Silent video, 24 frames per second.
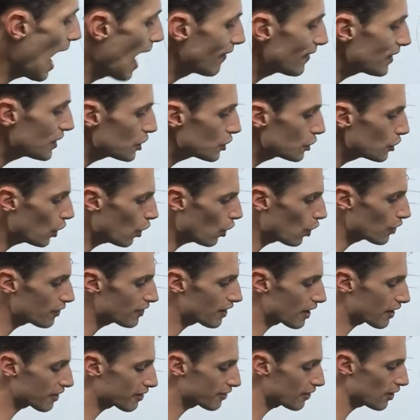And then you know
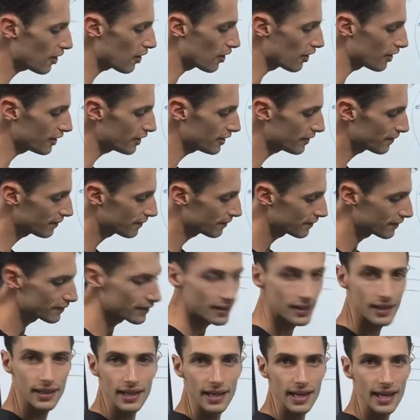that a third
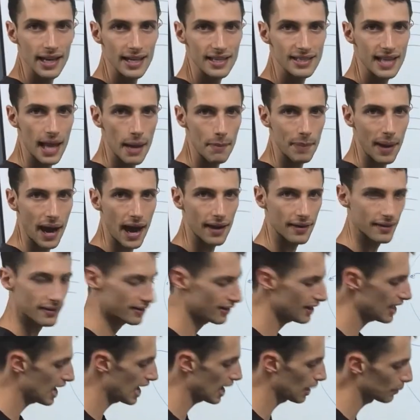is that pattern
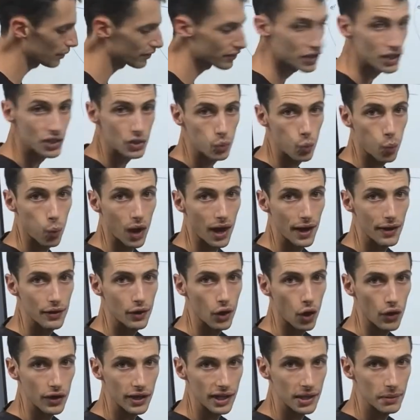there with just 1
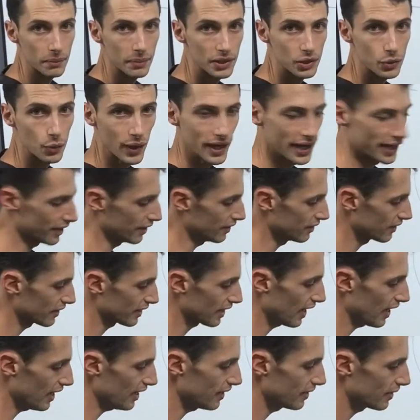note in between,
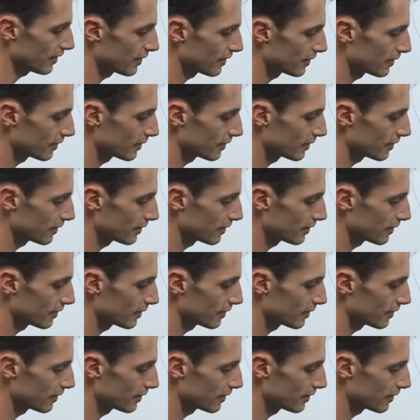okay?